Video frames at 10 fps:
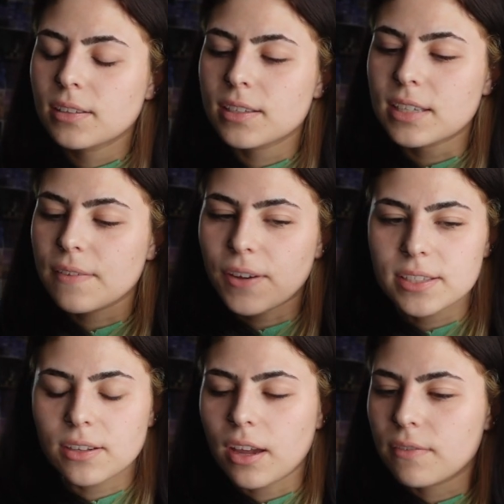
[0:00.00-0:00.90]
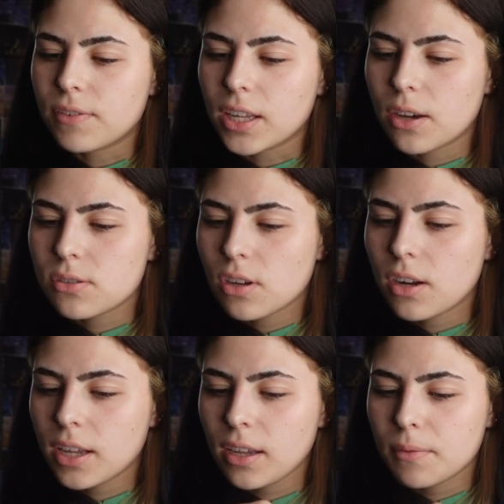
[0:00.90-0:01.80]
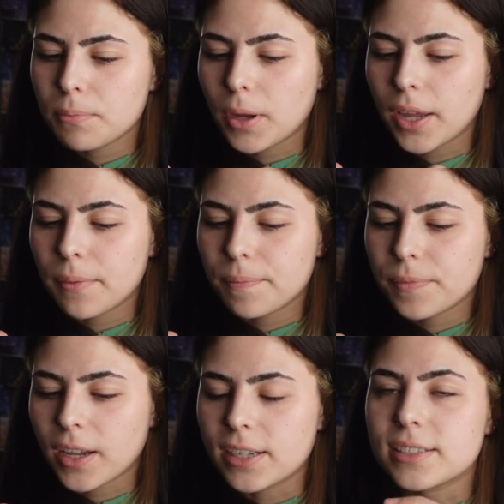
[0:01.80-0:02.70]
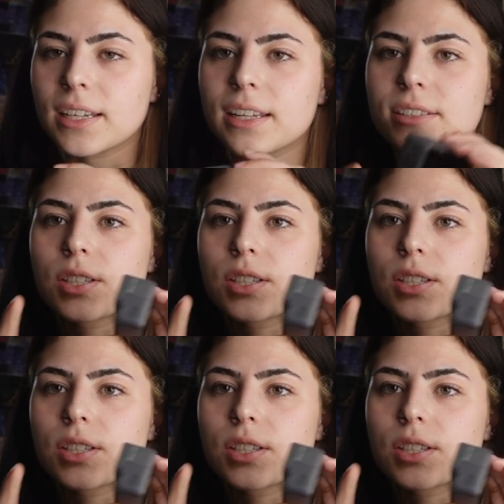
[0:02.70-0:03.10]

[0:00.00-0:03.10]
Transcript: to see if I still had videos on it, but I didn't.